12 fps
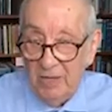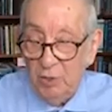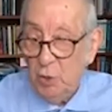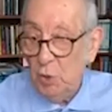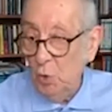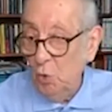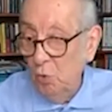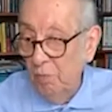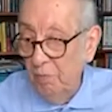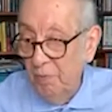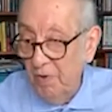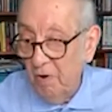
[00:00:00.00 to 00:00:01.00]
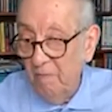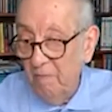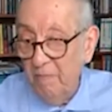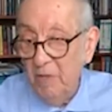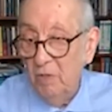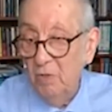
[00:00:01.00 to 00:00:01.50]
tube. There are
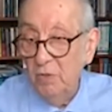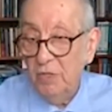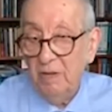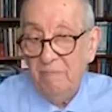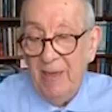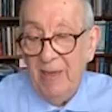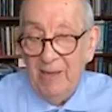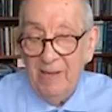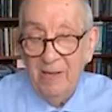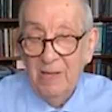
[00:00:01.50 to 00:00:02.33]
mills that make